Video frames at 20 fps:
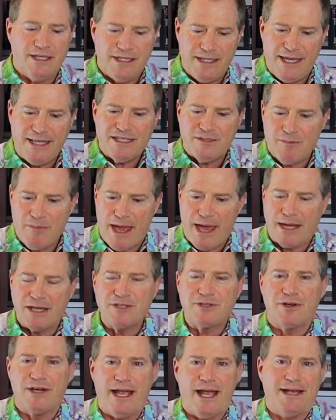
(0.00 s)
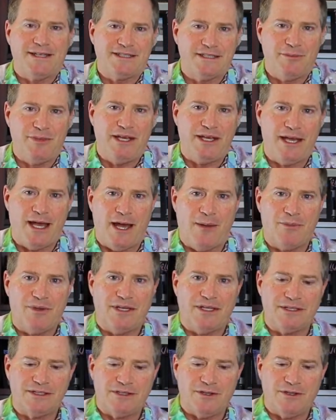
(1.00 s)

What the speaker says: Each manager has to be competent.